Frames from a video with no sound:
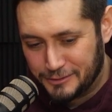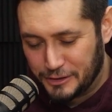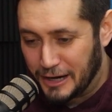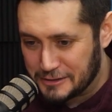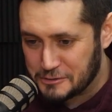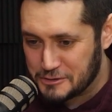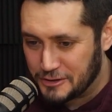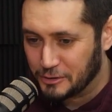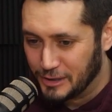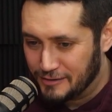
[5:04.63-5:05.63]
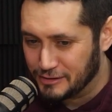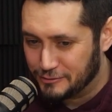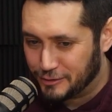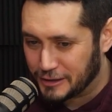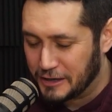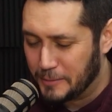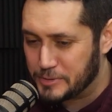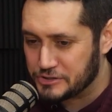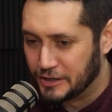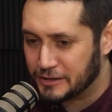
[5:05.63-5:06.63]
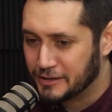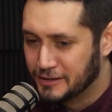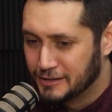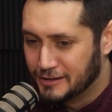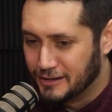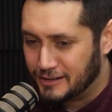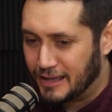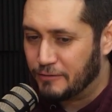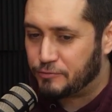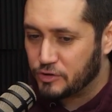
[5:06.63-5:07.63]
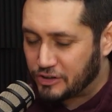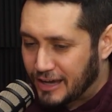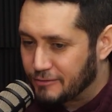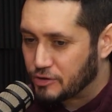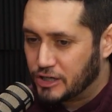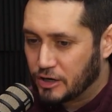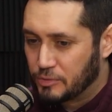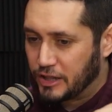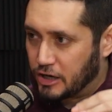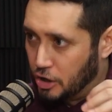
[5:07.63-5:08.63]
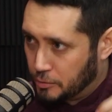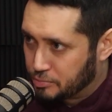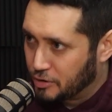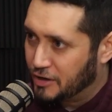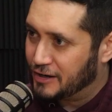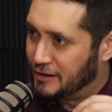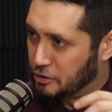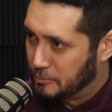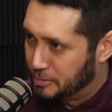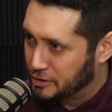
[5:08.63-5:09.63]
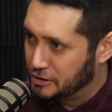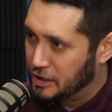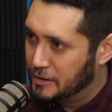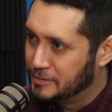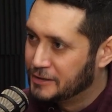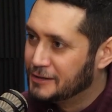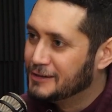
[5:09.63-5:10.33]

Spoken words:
Oscars and their level of fucking up is it feels like every year with like Oprah and her book club.